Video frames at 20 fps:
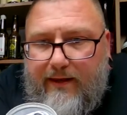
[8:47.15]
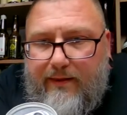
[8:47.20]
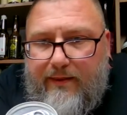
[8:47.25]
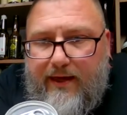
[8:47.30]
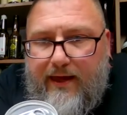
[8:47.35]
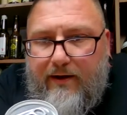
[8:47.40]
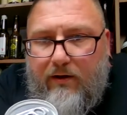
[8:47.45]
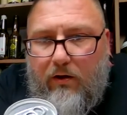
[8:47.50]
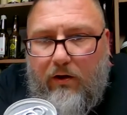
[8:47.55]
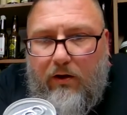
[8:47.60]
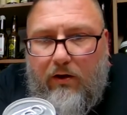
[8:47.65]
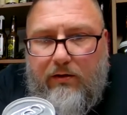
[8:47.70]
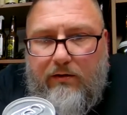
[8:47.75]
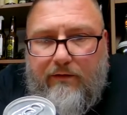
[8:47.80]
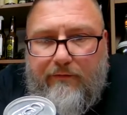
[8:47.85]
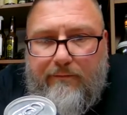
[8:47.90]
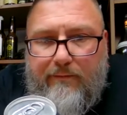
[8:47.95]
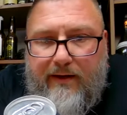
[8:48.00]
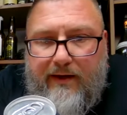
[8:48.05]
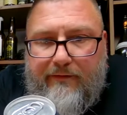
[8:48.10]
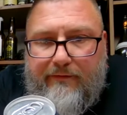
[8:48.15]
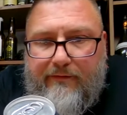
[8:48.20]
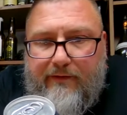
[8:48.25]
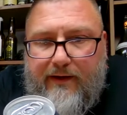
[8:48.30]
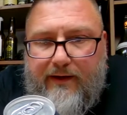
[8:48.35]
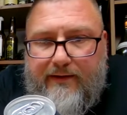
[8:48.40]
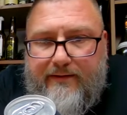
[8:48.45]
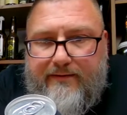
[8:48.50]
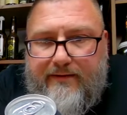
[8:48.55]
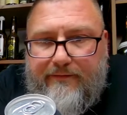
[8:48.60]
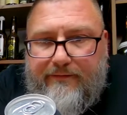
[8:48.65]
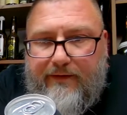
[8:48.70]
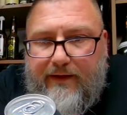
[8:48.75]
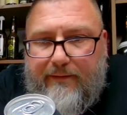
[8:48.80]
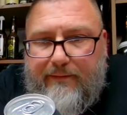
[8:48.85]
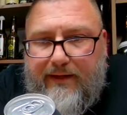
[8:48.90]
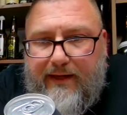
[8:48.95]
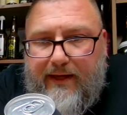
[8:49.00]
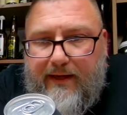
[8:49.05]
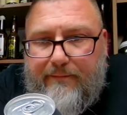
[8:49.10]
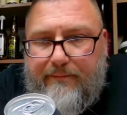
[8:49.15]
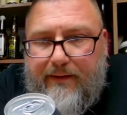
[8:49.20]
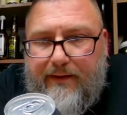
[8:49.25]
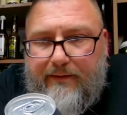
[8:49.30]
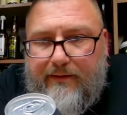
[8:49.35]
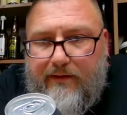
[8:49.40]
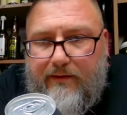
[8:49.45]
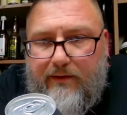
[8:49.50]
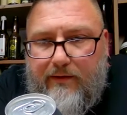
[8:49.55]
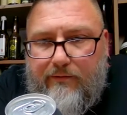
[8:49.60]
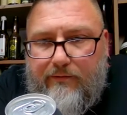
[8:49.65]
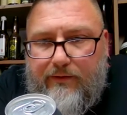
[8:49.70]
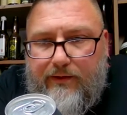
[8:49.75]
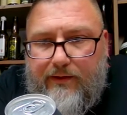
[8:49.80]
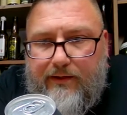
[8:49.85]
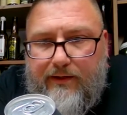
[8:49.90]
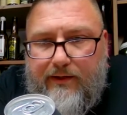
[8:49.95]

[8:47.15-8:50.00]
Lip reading: that all of my friends and family had been cloned.